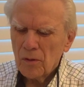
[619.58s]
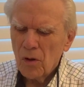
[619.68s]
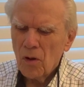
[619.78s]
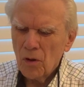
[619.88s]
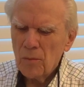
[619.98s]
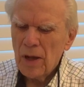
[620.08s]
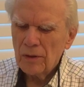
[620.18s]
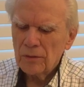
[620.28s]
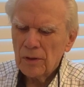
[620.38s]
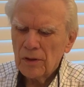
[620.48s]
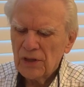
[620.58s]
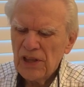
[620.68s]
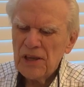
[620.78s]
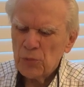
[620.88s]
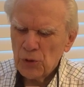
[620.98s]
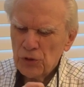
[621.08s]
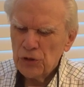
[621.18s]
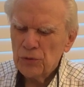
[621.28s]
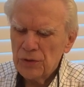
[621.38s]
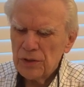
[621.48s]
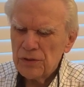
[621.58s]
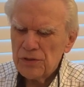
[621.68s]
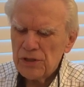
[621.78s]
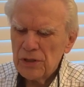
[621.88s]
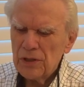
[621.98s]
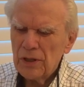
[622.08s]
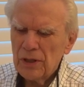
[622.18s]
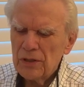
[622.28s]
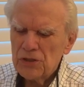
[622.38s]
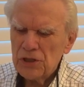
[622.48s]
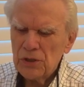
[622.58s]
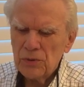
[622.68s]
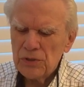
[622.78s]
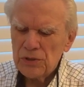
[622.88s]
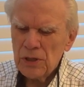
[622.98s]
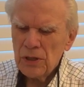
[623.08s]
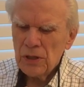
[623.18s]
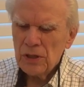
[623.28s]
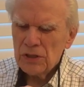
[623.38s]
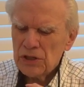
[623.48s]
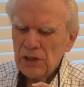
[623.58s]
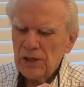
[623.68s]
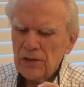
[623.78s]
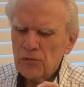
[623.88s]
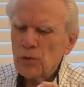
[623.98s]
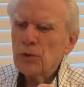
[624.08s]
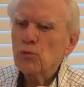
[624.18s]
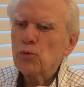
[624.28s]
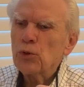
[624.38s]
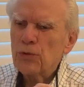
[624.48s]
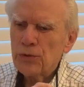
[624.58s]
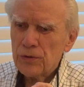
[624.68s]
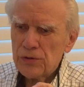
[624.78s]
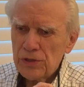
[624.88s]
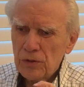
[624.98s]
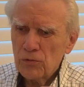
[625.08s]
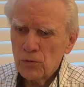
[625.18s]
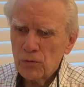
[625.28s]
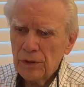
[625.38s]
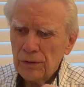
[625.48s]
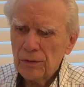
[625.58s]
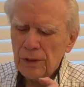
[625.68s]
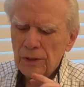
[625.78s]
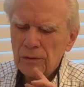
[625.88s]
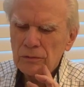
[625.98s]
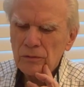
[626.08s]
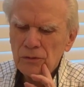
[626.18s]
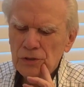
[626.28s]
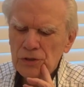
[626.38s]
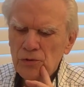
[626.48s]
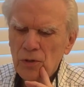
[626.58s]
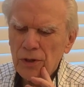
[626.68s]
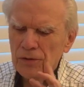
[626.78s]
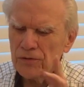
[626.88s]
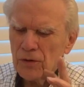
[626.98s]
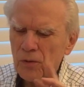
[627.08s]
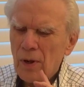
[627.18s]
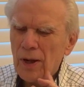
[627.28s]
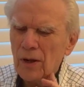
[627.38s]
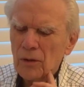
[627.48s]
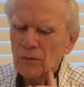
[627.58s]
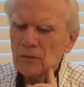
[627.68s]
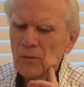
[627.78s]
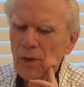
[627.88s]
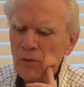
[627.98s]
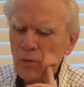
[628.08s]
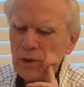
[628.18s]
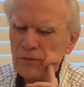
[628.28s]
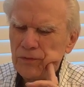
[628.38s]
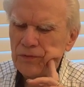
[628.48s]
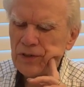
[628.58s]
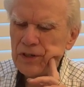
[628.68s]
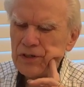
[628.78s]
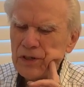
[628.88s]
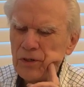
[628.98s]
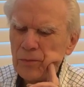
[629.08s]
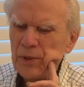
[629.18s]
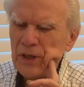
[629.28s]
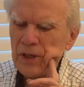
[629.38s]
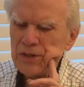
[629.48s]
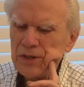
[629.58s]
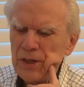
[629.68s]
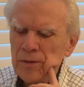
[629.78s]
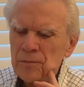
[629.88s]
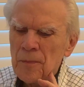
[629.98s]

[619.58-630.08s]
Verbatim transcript: All About Labor Unions. And, and she was she lived with the Reuthers in, in uh, Detroit for a while while finishing her PhD